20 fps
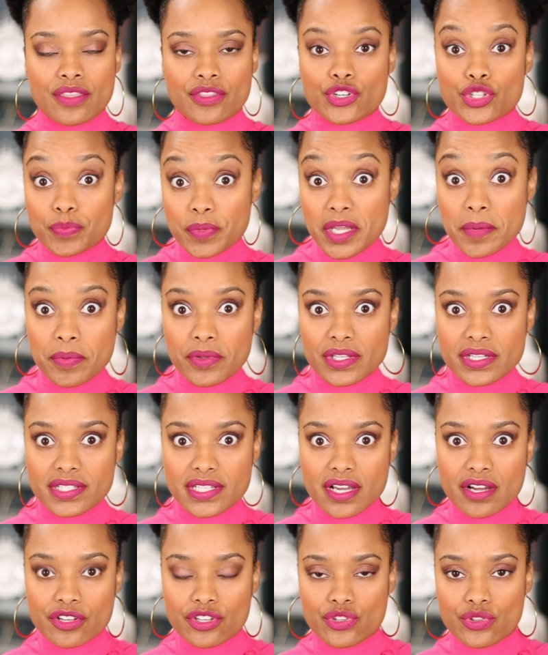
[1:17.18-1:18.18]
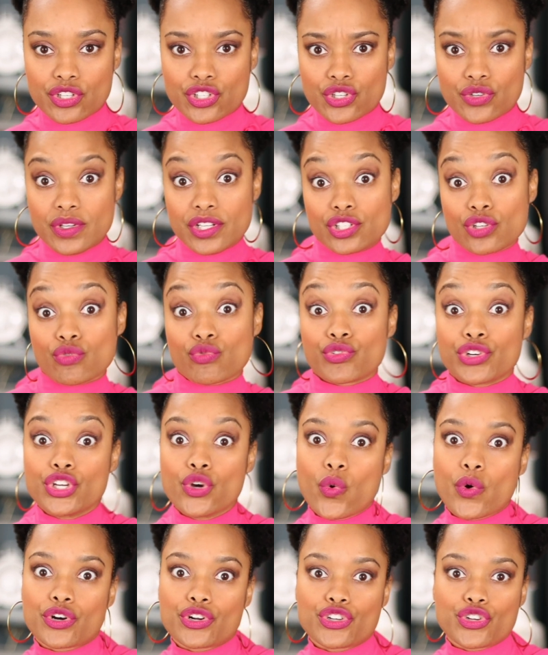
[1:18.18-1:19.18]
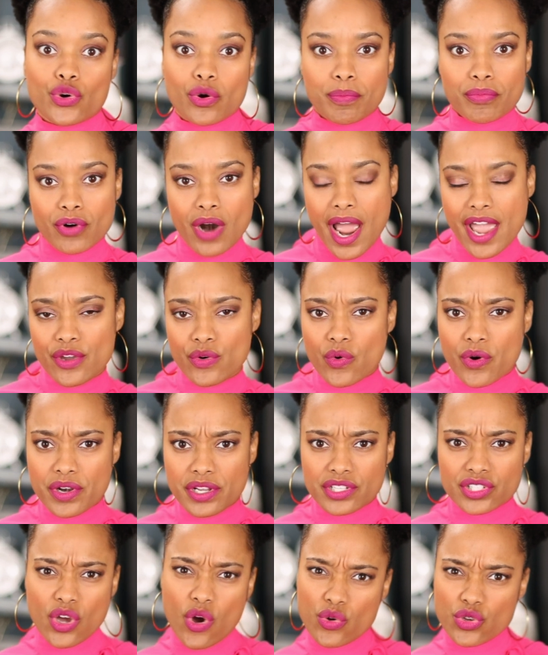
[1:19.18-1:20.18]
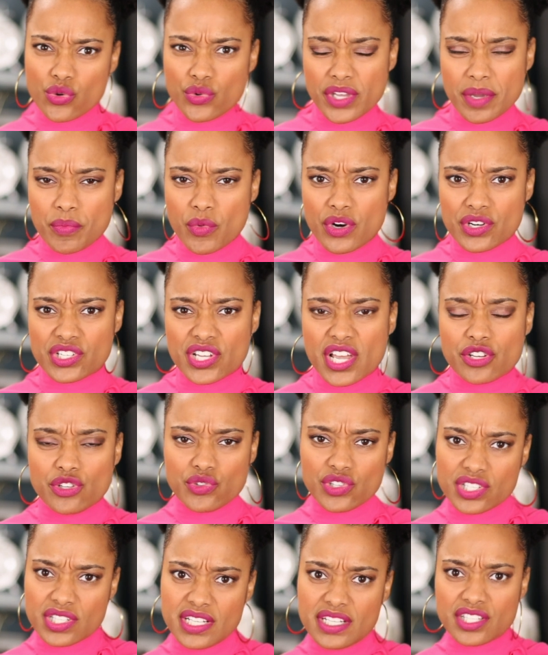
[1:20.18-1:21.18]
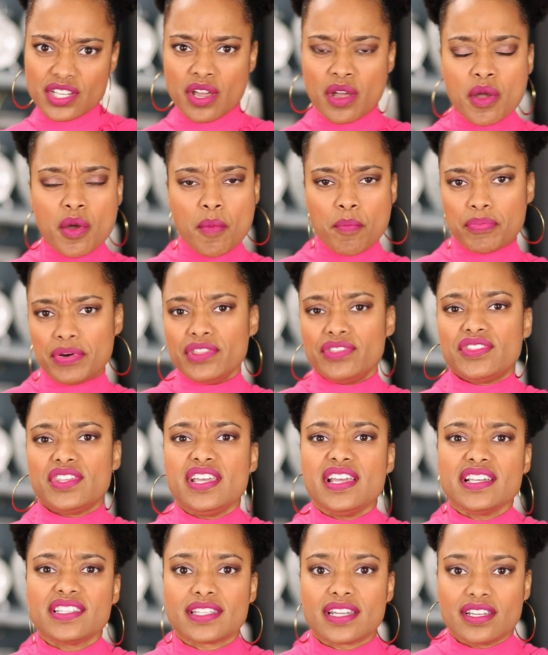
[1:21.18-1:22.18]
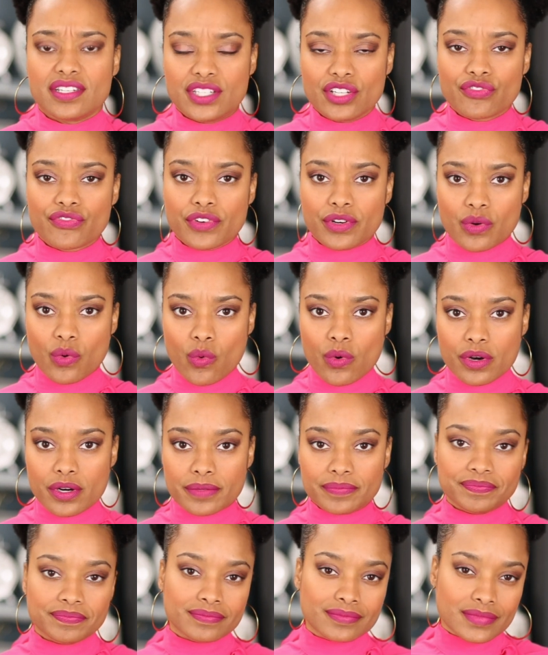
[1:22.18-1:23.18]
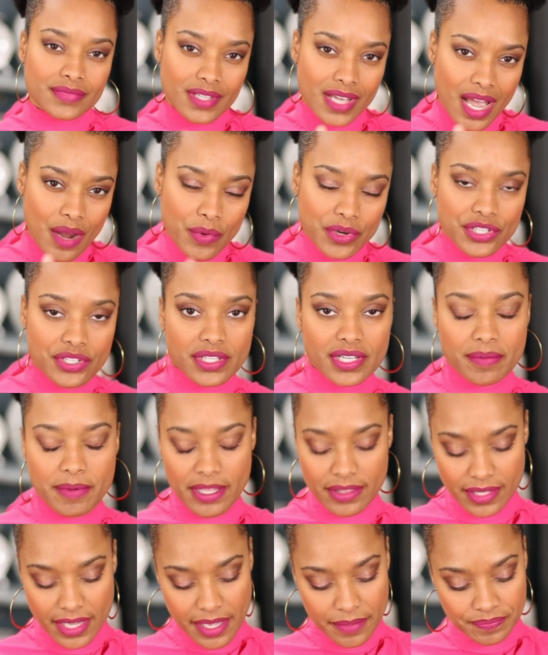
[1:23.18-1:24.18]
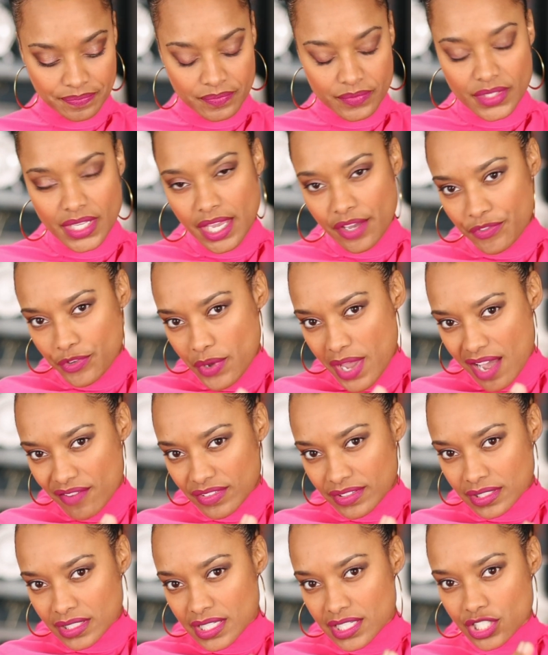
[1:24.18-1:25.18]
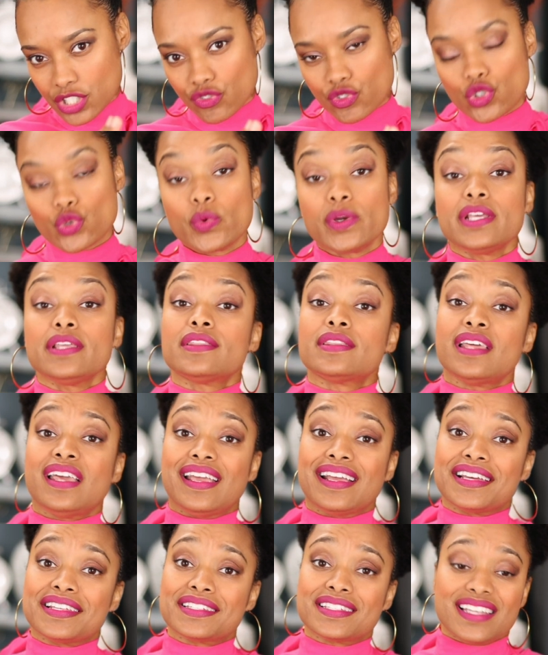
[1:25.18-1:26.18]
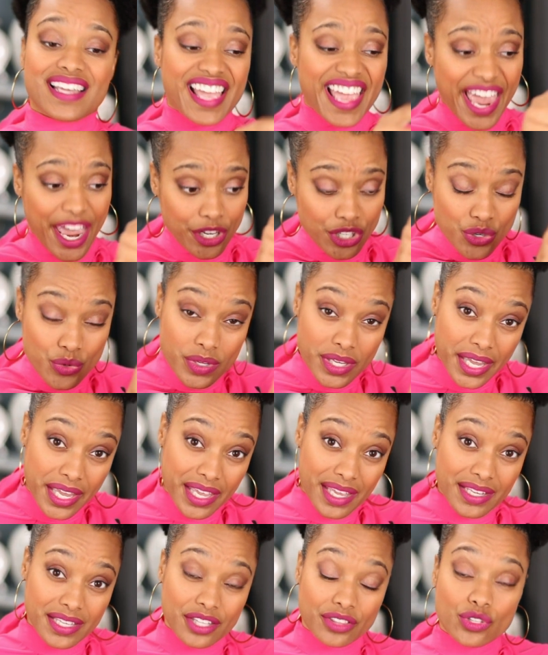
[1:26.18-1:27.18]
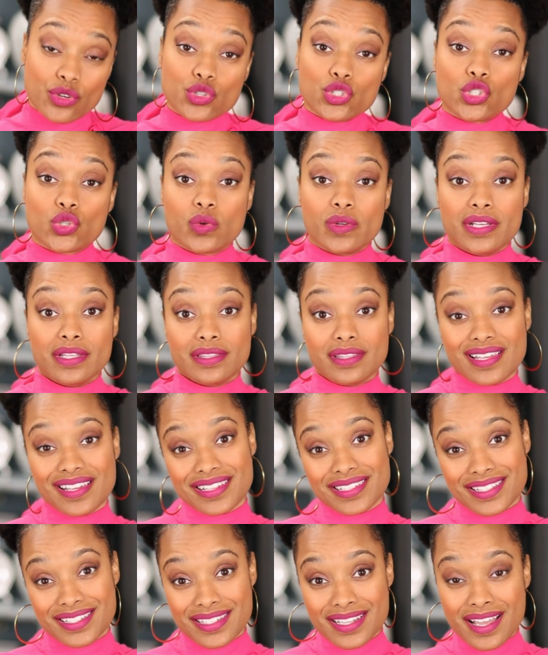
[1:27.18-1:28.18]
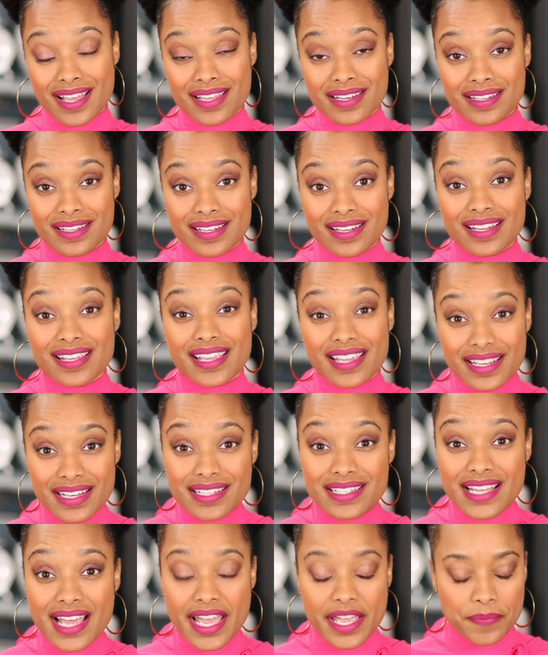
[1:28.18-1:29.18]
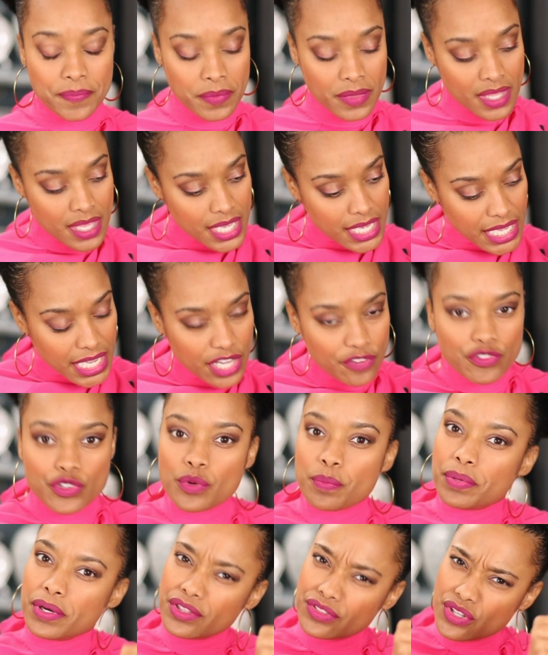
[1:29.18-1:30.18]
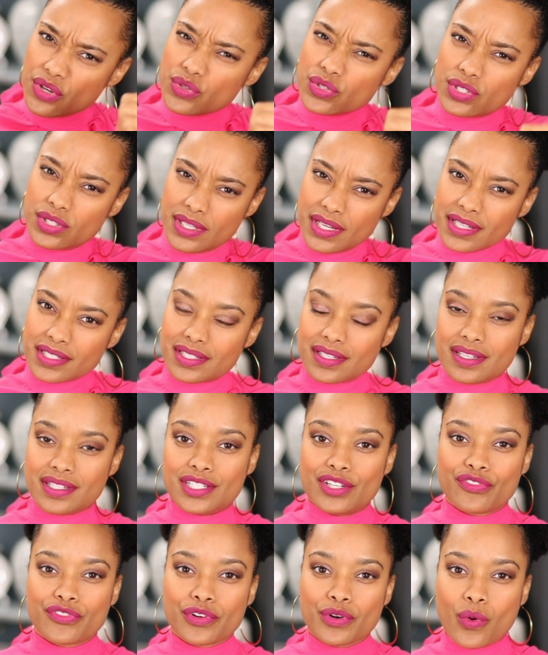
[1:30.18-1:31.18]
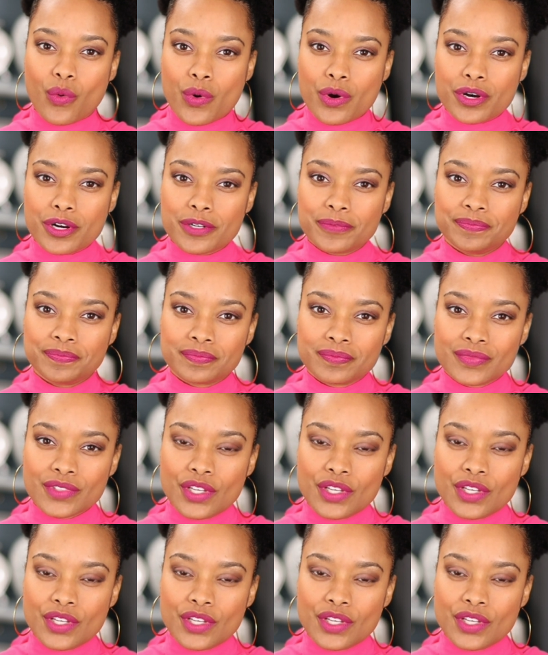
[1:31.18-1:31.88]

There's people that tell you that you need to reorder your priorities. Oh, you'll get more done. You just need to put things in a different order. I want you to think about that. If you have a list of twenty things and you can't get those twenty things done in a day, if you put those things in a different order,